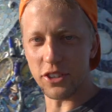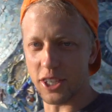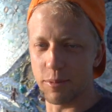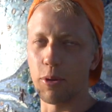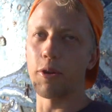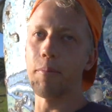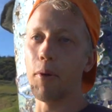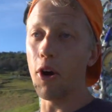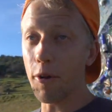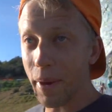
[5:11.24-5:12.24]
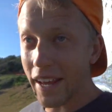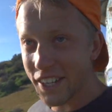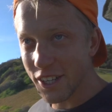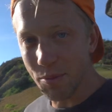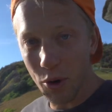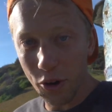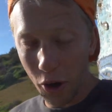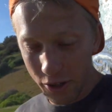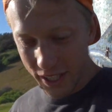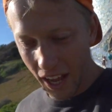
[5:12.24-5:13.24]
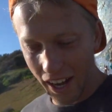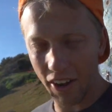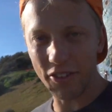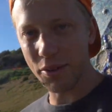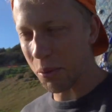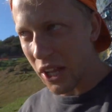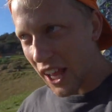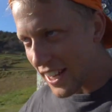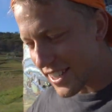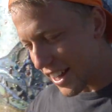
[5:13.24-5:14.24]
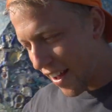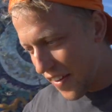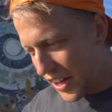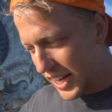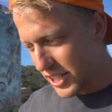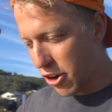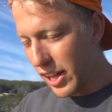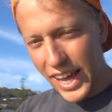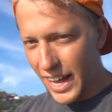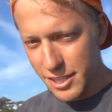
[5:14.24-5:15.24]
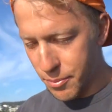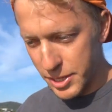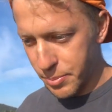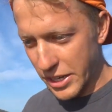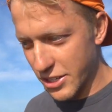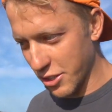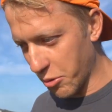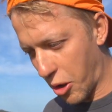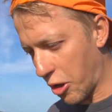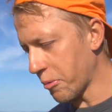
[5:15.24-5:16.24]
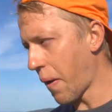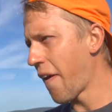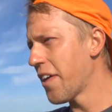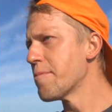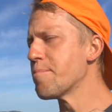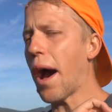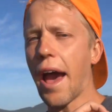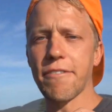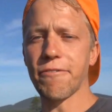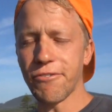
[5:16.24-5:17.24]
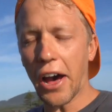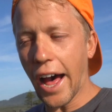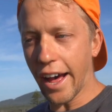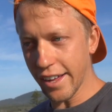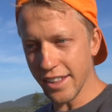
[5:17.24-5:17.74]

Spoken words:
just explored more beaches, more coastline, and I've just realised Australia has the best beaches in the world by far.